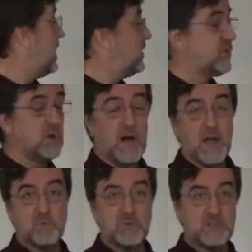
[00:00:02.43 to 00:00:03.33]
So
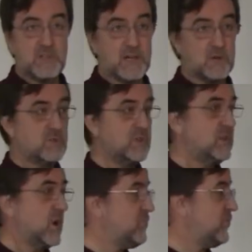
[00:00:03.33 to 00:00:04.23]
I will, I
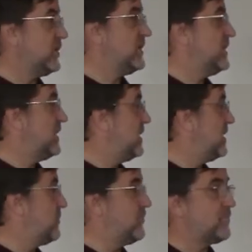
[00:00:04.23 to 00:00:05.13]
will hopefully
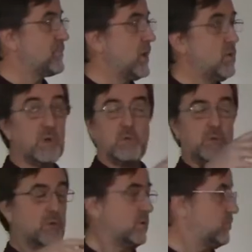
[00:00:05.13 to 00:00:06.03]
um, uh,
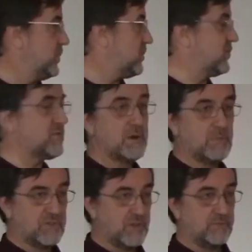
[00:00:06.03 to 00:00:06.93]
uh, constrain
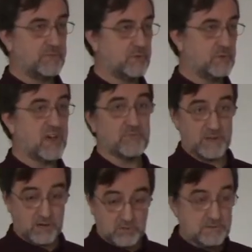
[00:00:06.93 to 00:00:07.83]
myself to half an
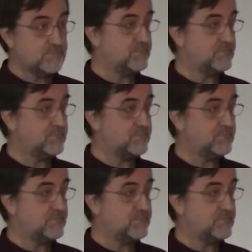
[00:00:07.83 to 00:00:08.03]
hour.